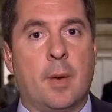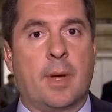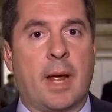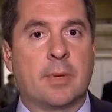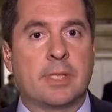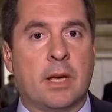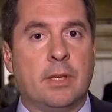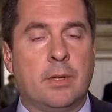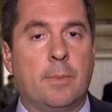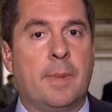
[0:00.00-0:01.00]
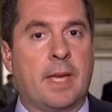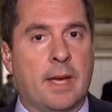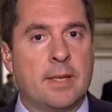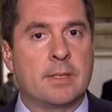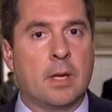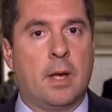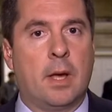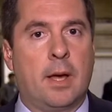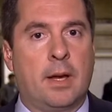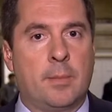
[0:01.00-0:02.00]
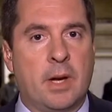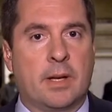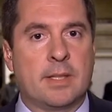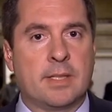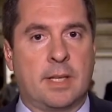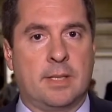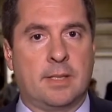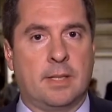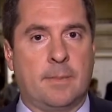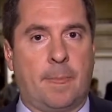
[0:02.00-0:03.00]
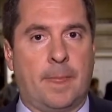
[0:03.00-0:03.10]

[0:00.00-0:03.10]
But I will tell you, because an American citizen